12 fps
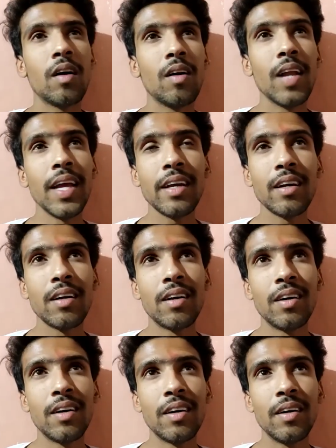Like
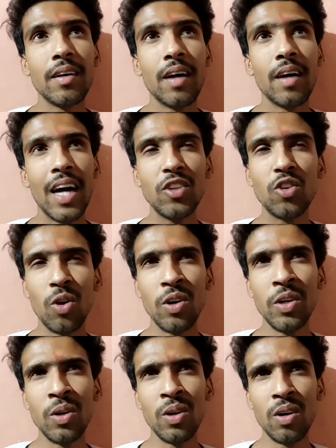I joined
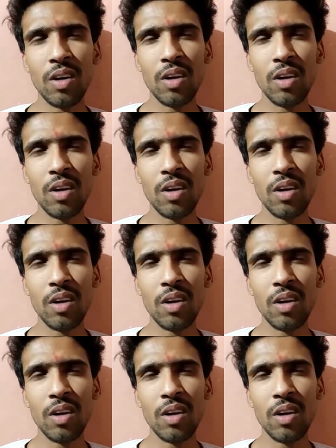your